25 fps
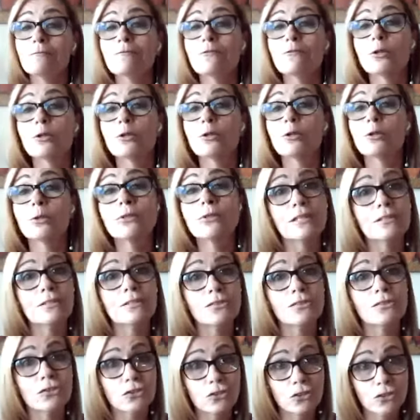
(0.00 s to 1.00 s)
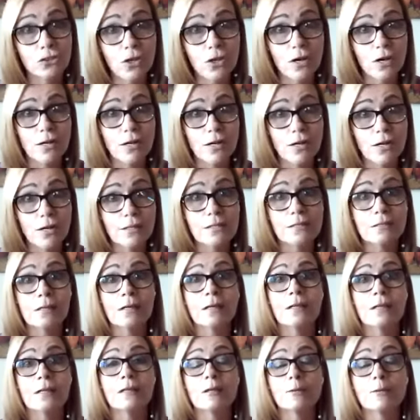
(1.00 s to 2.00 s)
versus
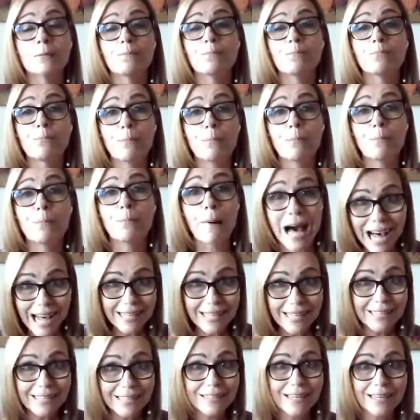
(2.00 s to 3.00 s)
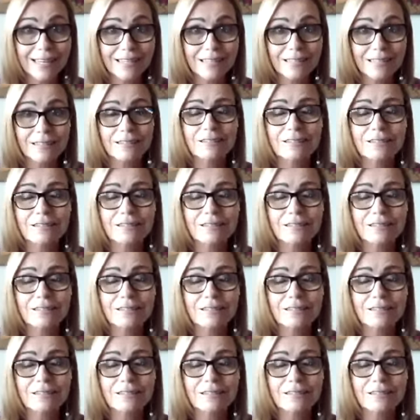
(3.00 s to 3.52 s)
just the pilot.